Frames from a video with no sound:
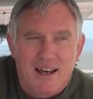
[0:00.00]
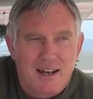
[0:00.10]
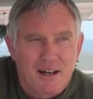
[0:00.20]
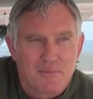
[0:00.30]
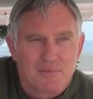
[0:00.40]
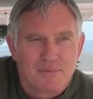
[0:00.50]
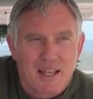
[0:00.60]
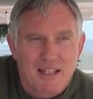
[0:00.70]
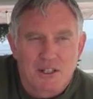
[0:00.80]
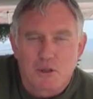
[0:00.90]

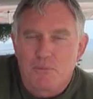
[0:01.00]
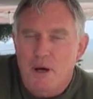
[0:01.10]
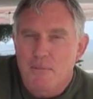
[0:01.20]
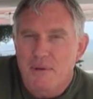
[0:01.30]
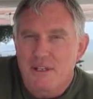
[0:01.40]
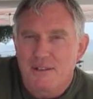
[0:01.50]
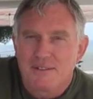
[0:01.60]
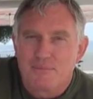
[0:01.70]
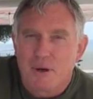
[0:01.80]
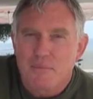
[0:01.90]
And little
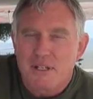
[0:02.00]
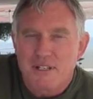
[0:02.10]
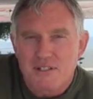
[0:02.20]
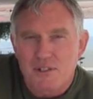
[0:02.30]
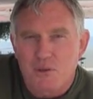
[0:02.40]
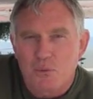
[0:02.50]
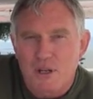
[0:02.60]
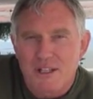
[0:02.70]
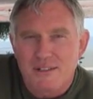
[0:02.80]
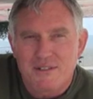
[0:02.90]
bumpiness, little
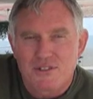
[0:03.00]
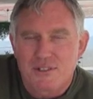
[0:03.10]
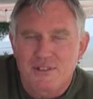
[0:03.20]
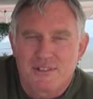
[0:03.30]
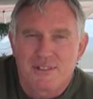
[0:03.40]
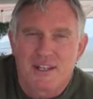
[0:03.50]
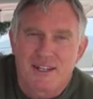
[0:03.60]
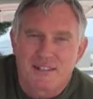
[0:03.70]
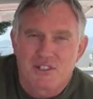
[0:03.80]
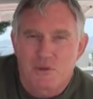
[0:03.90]
wind
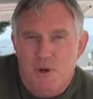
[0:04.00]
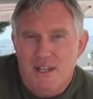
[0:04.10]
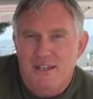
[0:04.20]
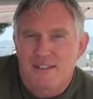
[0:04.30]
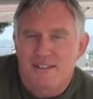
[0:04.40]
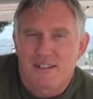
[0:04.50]
shouldn't sway you.